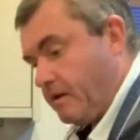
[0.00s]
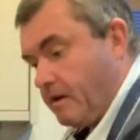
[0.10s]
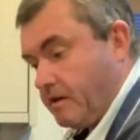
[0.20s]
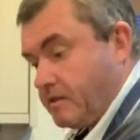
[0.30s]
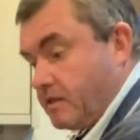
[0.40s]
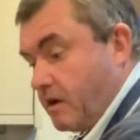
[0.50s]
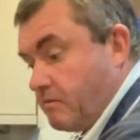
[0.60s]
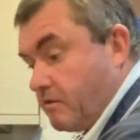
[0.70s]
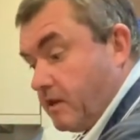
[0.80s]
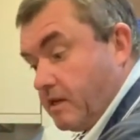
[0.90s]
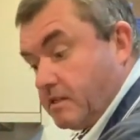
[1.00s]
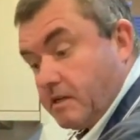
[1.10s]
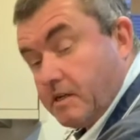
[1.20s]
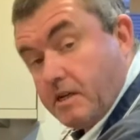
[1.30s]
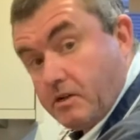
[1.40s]
I don't think it's going
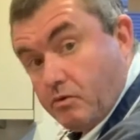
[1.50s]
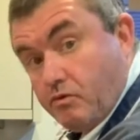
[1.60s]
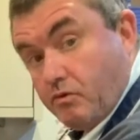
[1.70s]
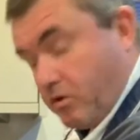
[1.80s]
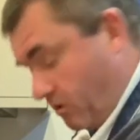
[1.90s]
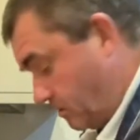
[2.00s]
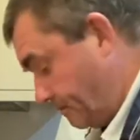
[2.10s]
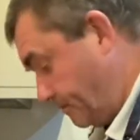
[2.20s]
to need an awful lot,